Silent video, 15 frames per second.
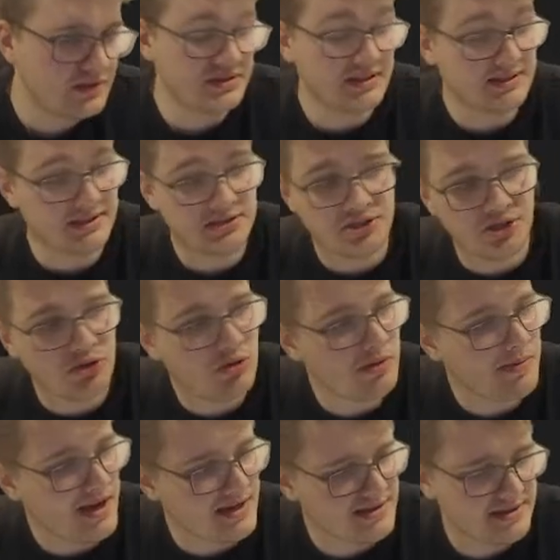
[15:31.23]
So this is
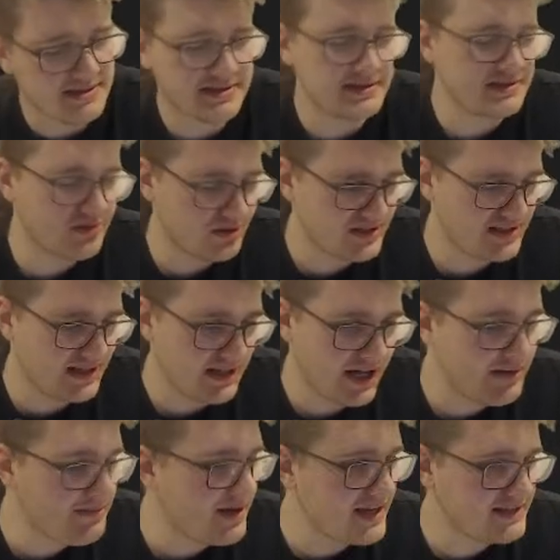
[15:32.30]
GUI based, this is not
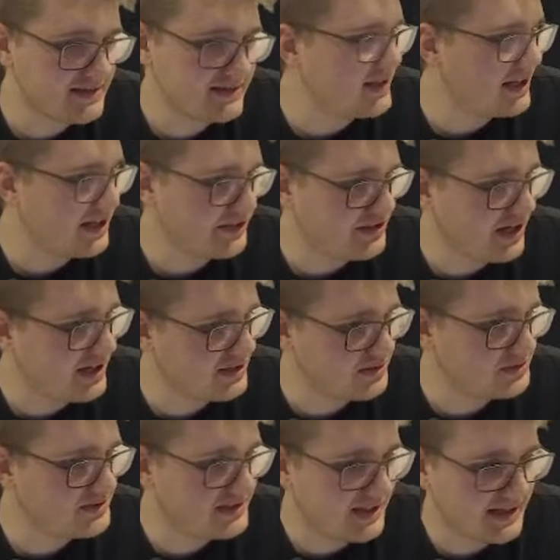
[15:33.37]
CLI based, I guess I
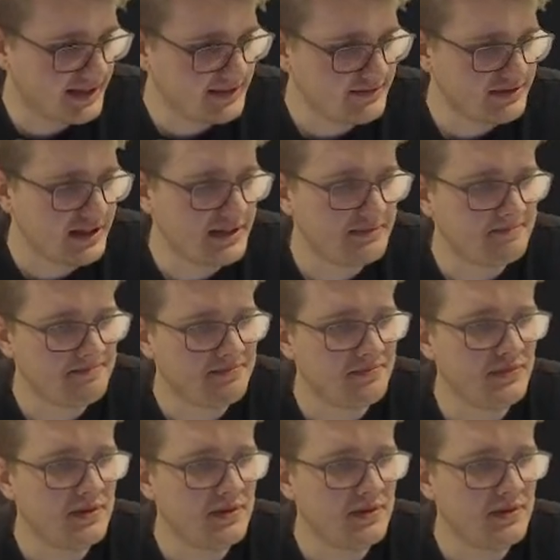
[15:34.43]
should say then, right?